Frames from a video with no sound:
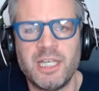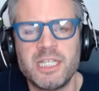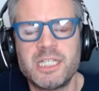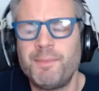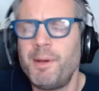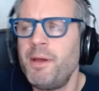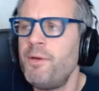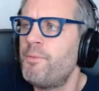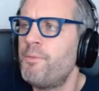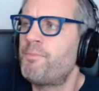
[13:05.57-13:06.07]
It's
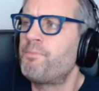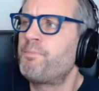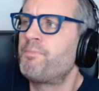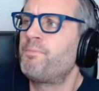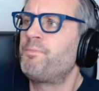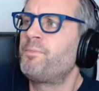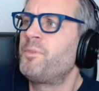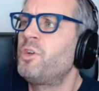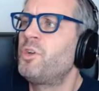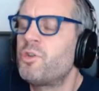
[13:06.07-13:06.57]
about
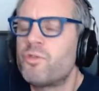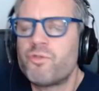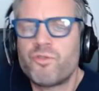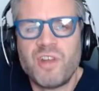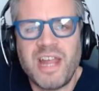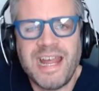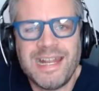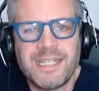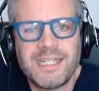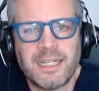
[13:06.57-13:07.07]

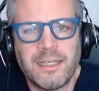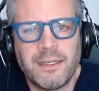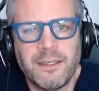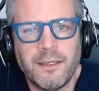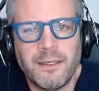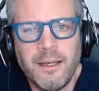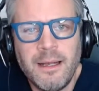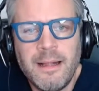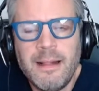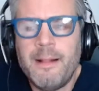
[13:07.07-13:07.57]

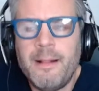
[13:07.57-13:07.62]
creating